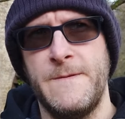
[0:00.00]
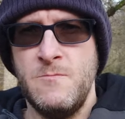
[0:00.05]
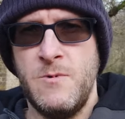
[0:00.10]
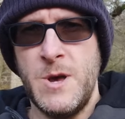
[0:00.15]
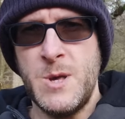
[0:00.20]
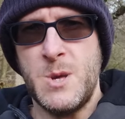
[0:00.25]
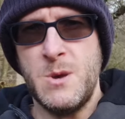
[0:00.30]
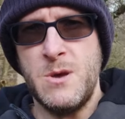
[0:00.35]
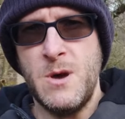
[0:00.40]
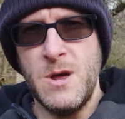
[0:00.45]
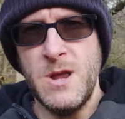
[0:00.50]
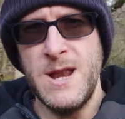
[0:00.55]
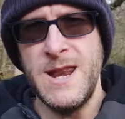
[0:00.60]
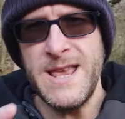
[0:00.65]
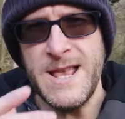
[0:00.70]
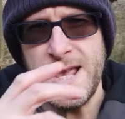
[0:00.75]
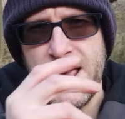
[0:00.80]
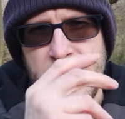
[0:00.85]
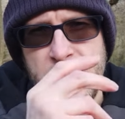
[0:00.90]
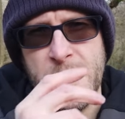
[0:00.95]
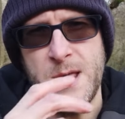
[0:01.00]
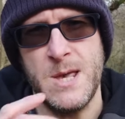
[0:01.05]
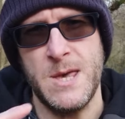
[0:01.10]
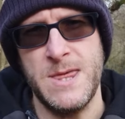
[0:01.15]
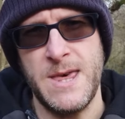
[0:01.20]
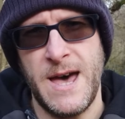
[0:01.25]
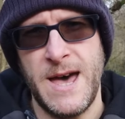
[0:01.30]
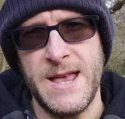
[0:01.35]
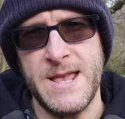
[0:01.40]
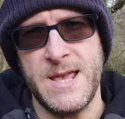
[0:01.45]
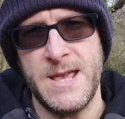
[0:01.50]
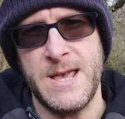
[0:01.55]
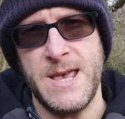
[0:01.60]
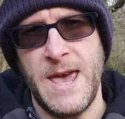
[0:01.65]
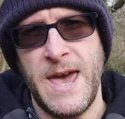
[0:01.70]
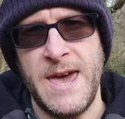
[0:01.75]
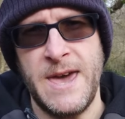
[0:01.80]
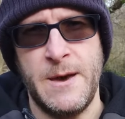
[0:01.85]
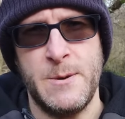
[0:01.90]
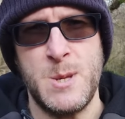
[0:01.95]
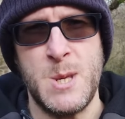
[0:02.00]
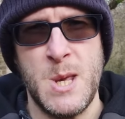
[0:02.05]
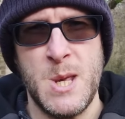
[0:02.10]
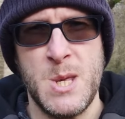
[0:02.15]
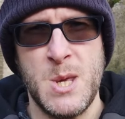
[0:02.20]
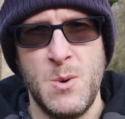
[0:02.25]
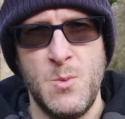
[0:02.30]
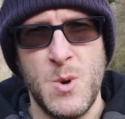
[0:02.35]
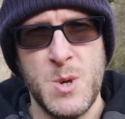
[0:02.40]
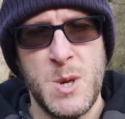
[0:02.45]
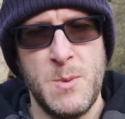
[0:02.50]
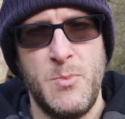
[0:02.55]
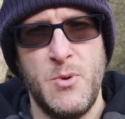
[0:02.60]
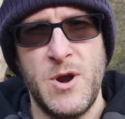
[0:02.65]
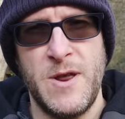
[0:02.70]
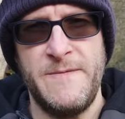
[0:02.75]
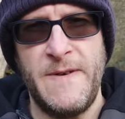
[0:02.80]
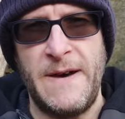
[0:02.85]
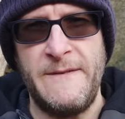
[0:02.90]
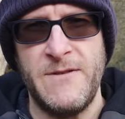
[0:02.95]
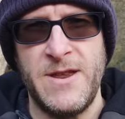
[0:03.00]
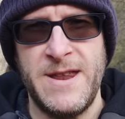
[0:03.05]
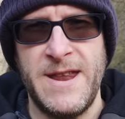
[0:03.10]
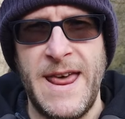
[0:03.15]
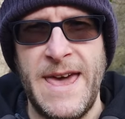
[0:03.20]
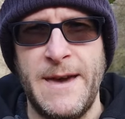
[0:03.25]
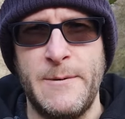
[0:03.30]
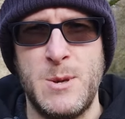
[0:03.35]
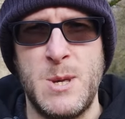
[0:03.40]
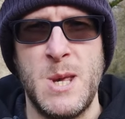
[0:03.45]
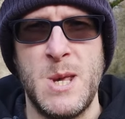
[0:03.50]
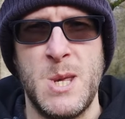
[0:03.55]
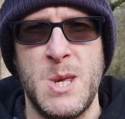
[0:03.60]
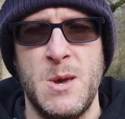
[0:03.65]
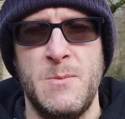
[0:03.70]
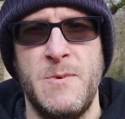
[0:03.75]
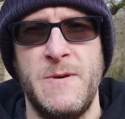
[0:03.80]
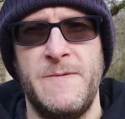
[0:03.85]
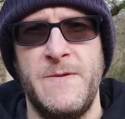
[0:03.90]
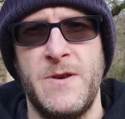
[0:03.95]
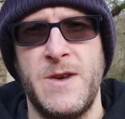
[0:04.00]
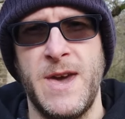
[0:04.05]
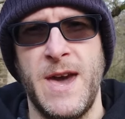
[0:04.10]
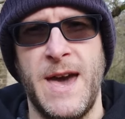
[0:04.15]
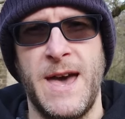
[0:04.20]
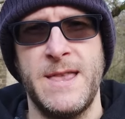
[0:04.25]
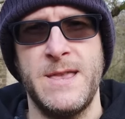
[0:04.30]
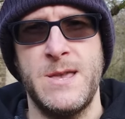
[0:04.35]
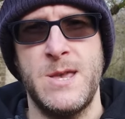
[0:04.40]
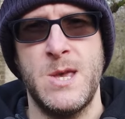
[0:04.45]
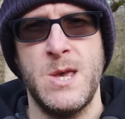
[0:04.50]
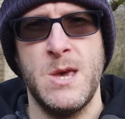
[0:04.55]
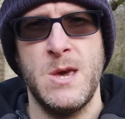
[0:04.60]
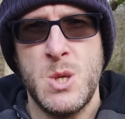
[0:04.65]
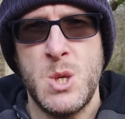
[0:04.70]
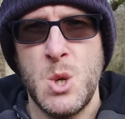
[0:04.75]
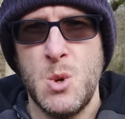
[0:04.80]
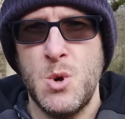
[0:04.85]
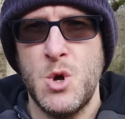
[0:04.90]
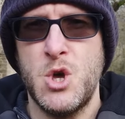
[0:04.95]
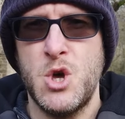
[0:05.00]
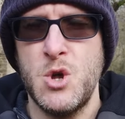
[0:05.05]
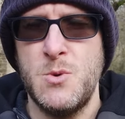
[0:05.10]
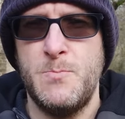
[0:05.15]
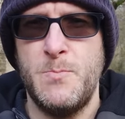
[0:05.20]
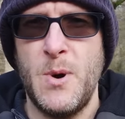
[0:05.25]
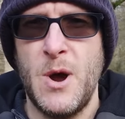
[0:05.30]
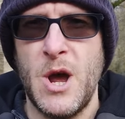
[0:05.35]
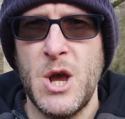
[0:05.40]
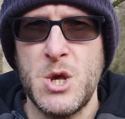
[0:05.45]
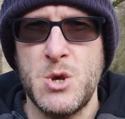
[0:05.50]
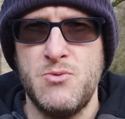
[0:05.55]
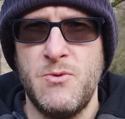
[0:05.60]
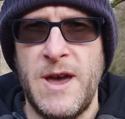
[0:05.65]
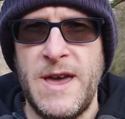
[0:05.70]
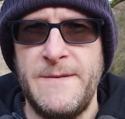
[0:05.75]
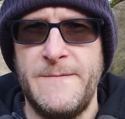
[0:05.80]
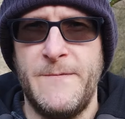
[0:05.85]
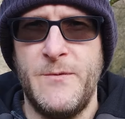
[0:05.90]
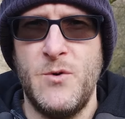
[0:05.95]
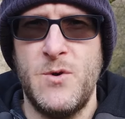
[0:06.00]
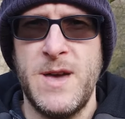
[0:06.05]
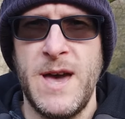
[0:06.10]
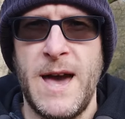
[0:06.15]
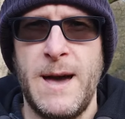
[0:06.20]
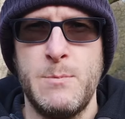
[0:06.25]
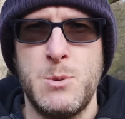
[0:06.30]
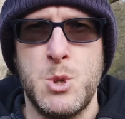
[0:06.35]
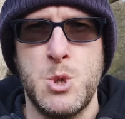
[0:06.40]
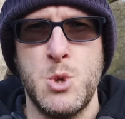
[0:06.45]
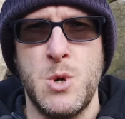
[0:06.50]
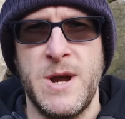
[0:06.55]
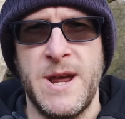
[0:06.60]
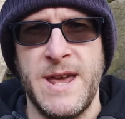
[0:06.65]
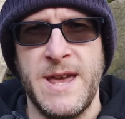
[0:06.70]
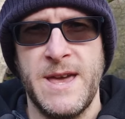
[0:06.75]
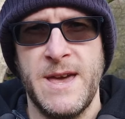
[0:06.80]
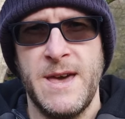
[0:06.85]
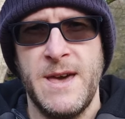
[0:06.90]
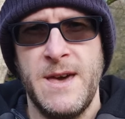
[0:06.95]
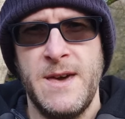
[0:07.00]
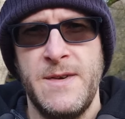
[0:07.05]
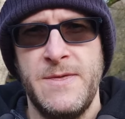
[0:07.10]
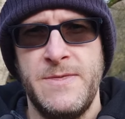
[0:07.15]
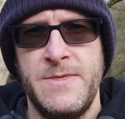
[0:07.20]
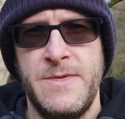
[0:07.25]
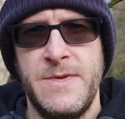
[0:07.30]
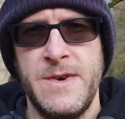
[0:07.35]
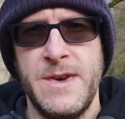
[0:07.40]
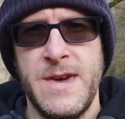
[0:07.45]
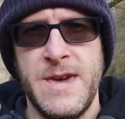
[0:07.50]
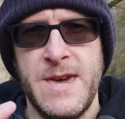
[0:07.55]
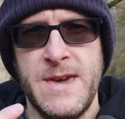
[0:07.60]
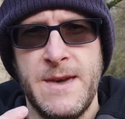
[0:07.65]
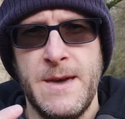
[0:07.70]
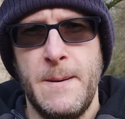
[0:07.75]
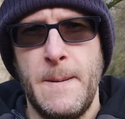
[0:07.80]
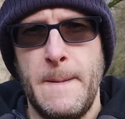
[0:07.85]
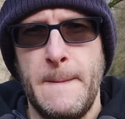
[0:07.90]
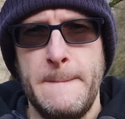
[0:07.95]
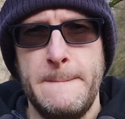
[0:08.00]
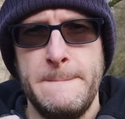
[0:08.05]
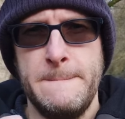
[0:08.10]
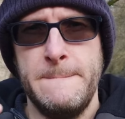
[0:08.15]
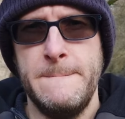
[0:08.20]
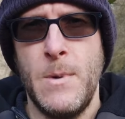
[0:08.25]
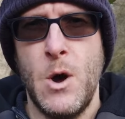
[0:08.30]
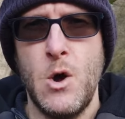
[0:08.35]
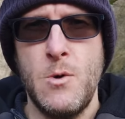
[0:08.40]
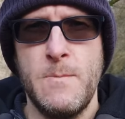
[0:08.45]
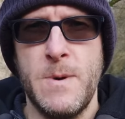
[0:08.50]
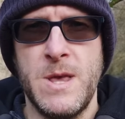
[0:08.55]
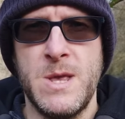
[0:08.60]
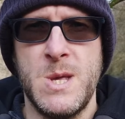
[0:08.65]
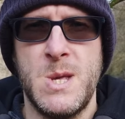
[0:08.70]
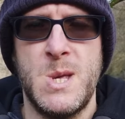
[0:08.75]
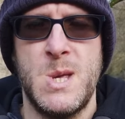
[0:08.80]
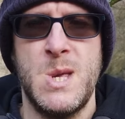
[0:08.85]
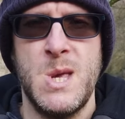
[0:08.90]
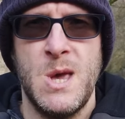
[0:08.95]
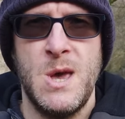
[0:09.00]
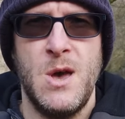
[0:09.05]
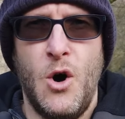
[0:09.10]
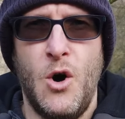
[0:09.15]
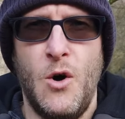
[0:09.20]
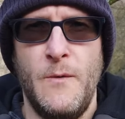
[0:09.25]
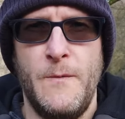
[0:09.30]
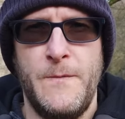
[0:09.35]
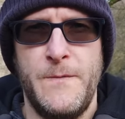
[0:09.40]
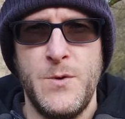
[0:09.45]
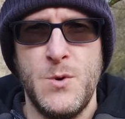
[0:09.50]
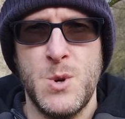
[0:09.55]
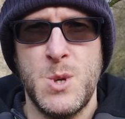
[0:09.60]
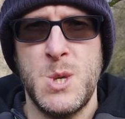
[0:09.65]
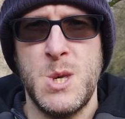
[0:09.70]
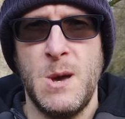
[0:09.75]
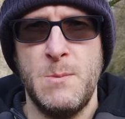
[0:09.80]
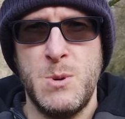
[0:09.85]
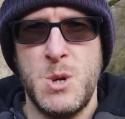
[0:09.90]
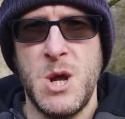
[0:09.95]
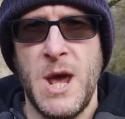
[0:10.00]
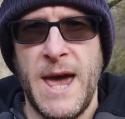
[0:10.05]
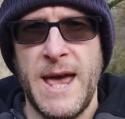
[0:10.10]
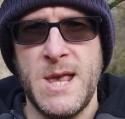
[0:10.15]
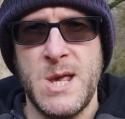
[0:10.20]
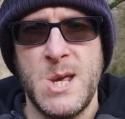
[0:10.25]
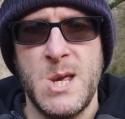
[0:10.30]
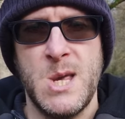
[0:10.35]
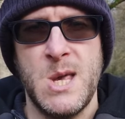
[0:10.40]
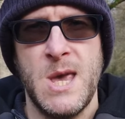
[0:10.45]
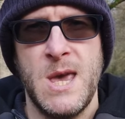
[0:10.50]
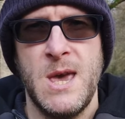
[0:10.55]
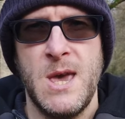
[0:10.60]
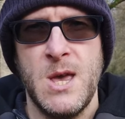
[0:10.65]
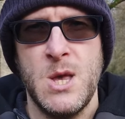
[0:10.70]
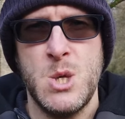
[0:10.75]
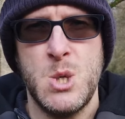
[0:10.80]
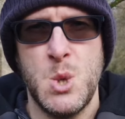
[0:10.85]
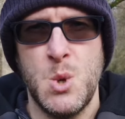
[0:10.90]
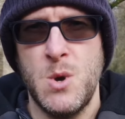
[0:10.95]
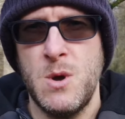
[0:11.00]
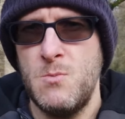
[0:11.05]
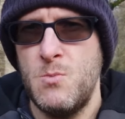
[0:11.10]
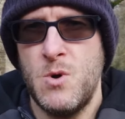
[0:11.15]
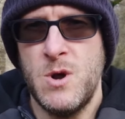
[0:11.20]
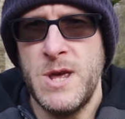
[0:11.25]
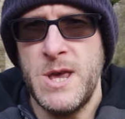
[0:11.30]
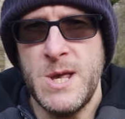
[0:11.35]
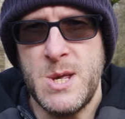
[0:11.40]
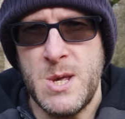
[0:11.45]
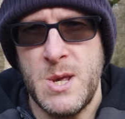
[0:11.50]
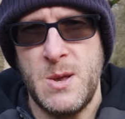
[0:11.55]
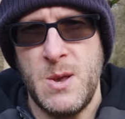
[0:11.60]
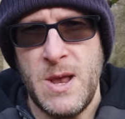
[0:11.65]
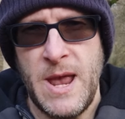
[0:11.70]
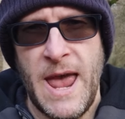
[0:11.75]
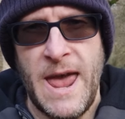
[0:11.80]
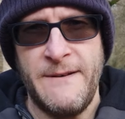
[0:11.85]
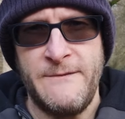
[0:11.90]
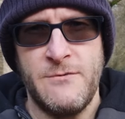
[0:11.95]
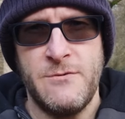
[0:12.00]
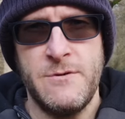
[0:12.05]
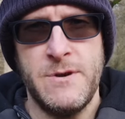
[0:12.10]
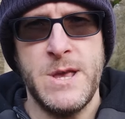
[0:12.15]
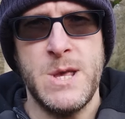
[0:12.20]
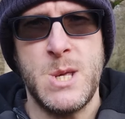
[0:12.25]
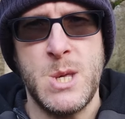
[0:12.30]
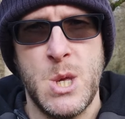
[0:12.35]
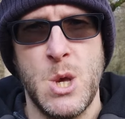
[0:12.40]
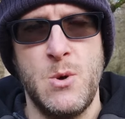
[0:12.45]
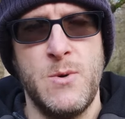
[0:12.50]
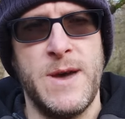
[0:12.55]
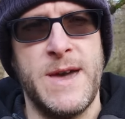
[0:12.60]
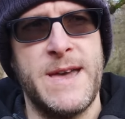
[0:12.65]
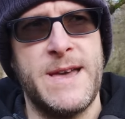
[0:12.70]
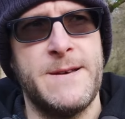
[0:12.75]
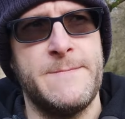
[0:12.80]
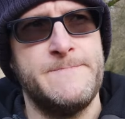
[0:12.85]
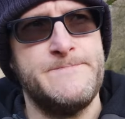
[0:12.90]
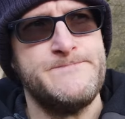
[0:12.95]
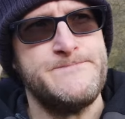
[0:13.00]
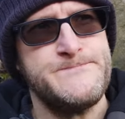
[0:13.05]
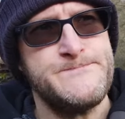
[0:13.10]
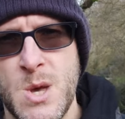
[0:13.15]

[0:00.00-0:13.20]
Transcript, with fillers: Right, so kind of linked into that AF system, what's the point of having an AF system if you can't do a good burst rate for capturing the moments of your subject doing whatever it's doing?